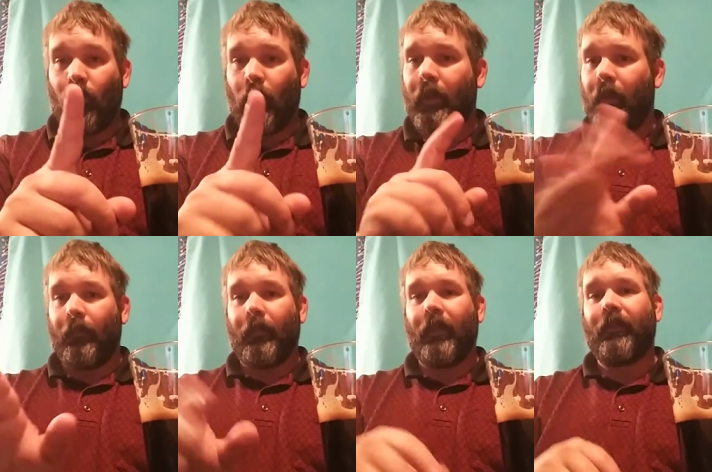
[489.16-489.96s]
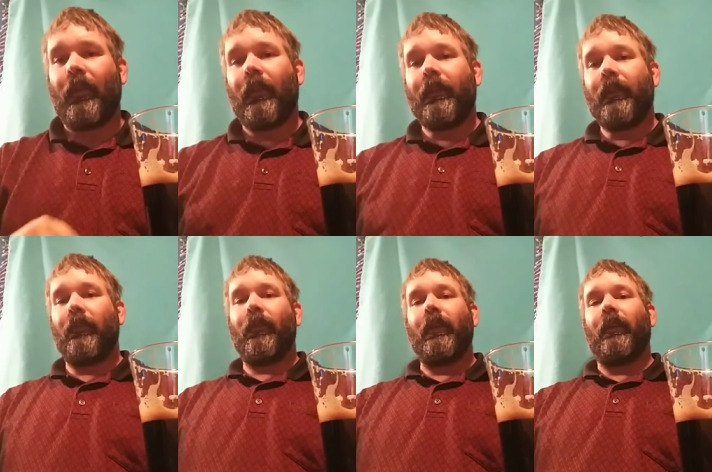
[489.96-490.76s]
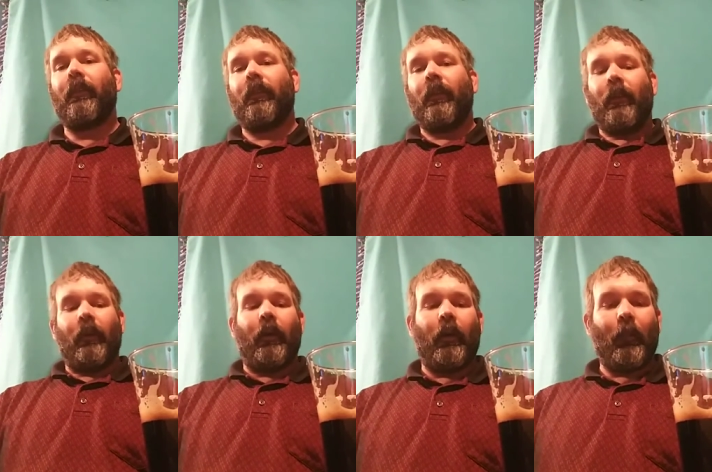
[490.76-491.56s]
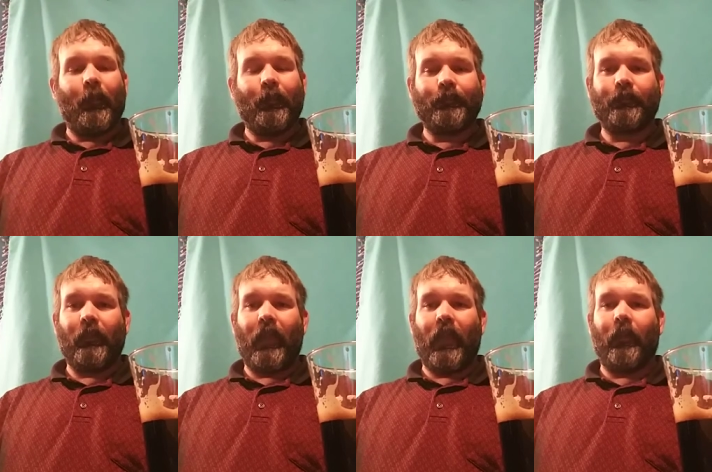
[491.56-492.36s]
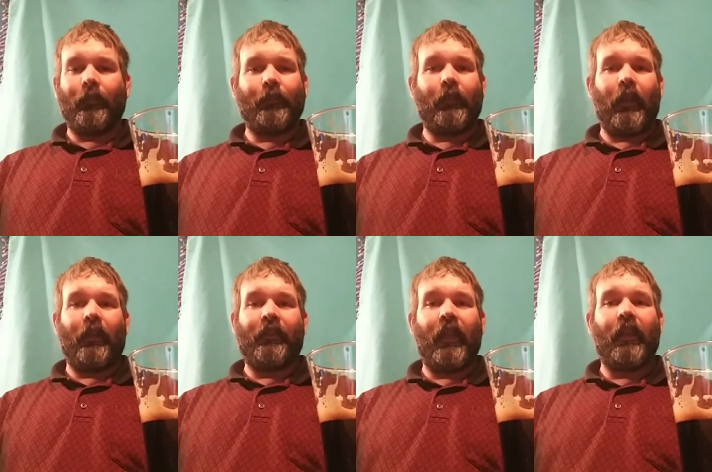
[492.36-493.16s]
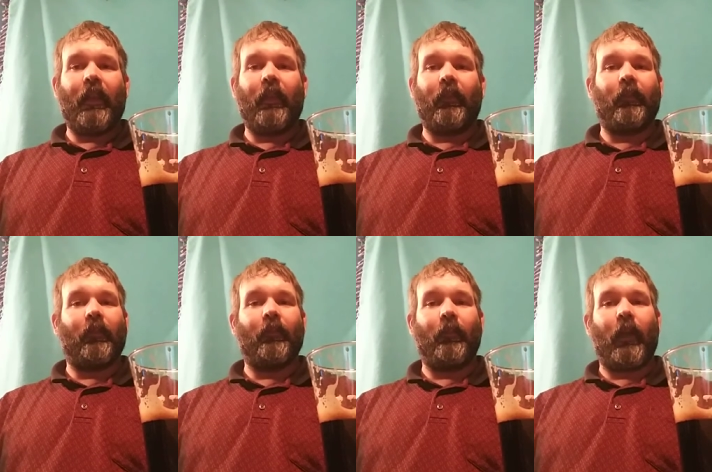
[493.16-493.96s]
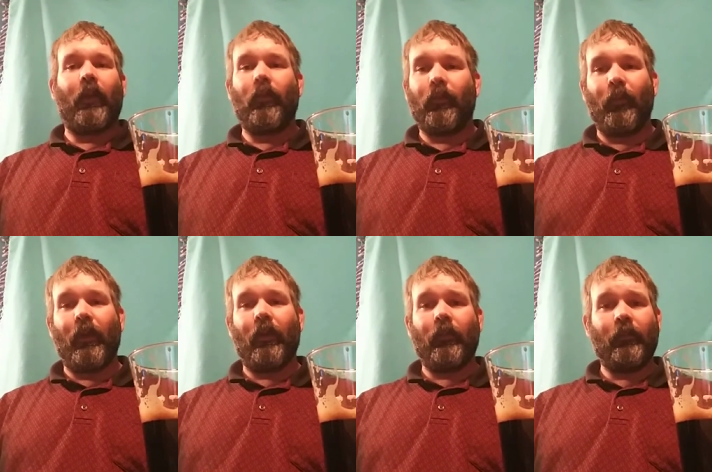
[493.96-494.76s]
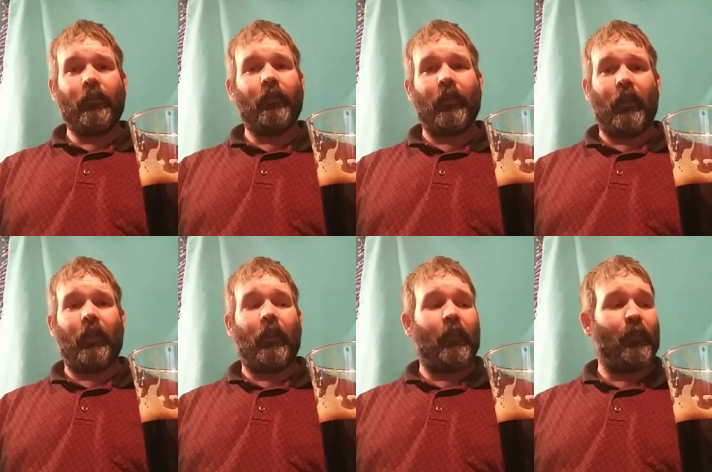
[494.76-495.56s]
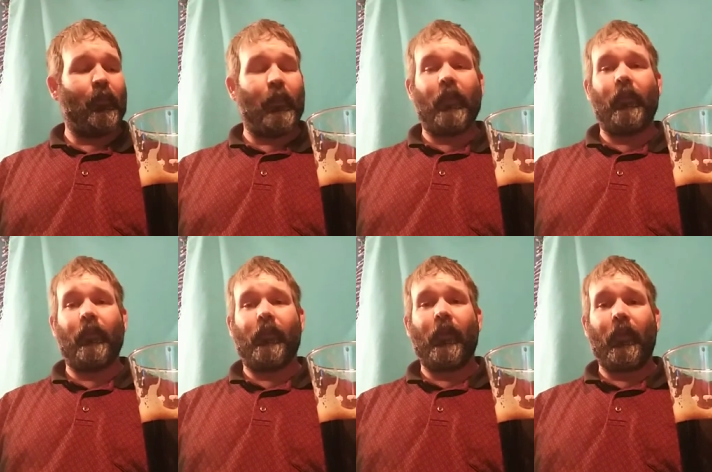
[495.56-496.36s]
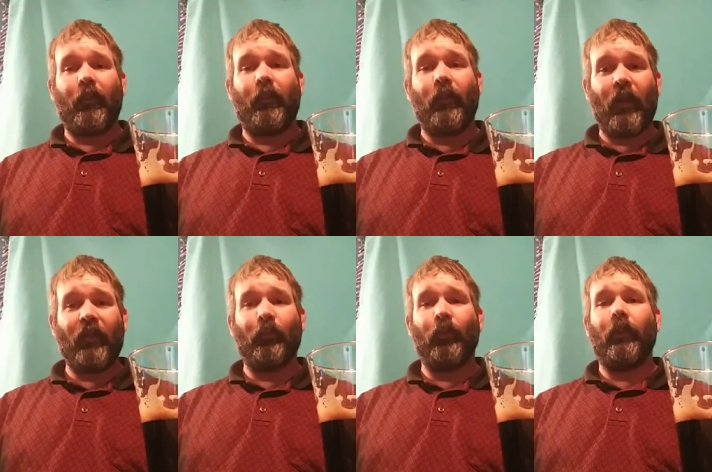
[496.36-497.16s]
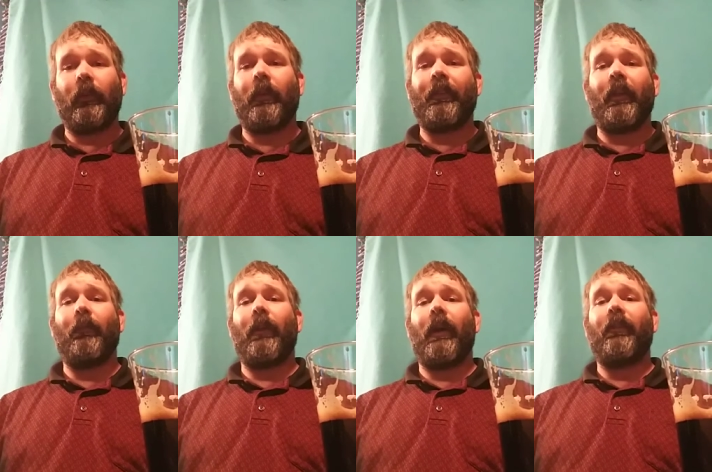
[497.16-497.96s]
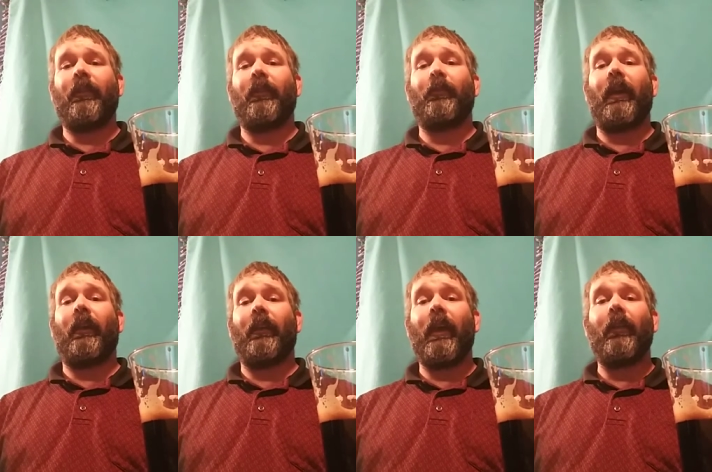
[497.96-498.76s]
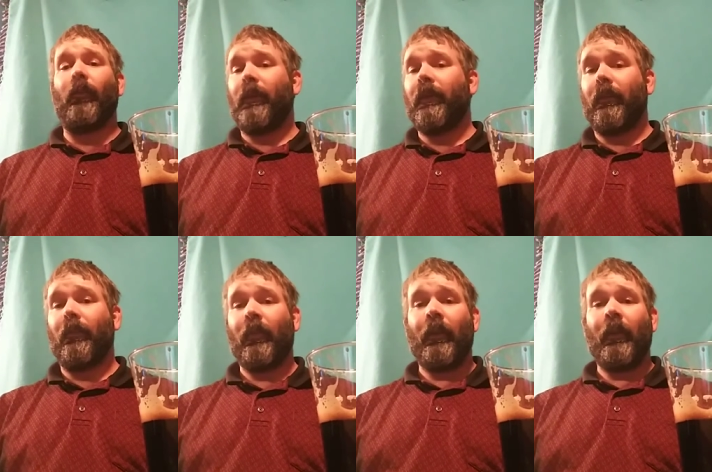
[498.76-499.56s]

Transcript: One of them. That's all I need to drink. Um, now I say that. And, my go-to beer has been started to be Westbrook. I'll take and buy a six pack of that in a week, and